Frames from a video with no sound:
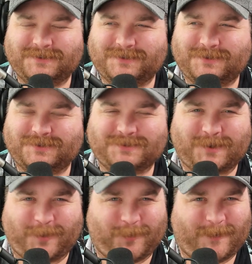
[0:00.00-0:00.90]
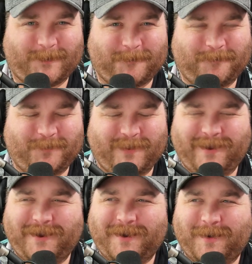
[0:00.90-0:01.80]
just talk about it.
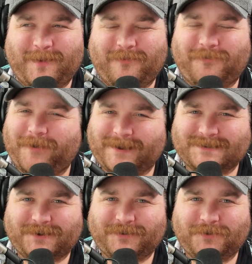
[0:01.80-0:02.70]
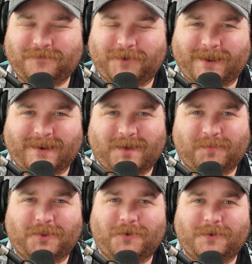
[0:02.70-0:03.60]
Before I get started, though, if you could head down
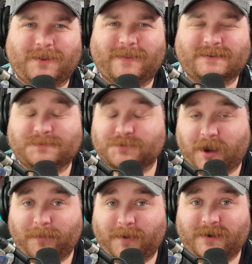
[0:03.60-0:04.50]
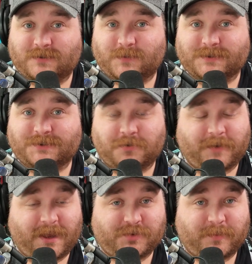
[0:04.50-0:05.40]
below and hit that subscribe button, as well as the
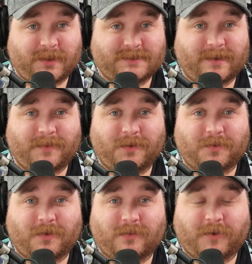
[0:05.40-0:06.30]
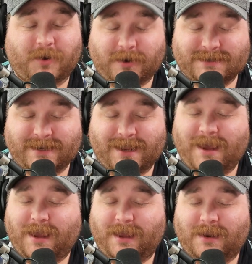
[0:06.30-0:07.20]
notification bell to stay updated with all of our content,
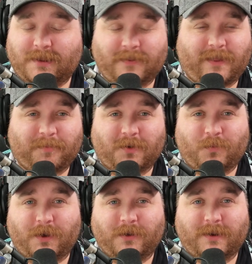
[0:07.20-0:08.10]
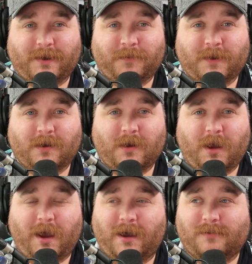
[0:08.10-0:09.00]
and hit the like button while you're down there.
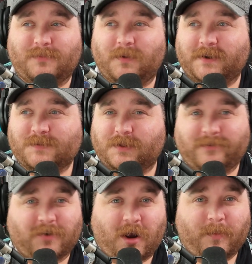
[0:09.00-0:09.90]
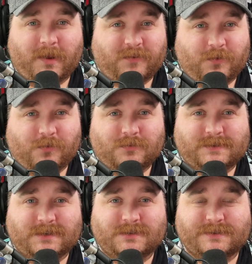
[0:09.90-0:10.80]
You might as well leave a comment too,
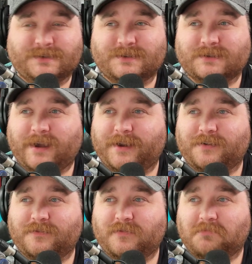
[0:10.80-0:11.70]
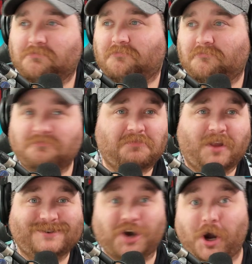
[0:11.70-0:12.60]
since this is kind of
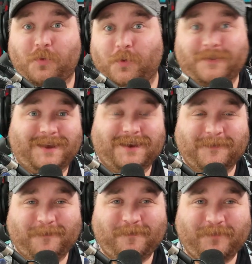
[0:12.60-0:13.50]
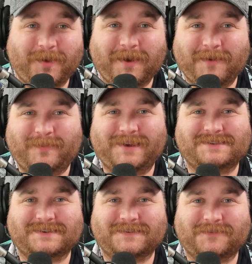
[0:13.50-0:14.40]
talk-worthy
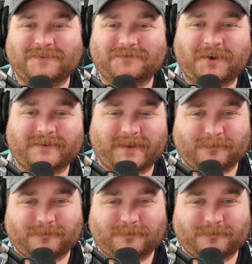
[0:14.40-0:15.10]
piece of content.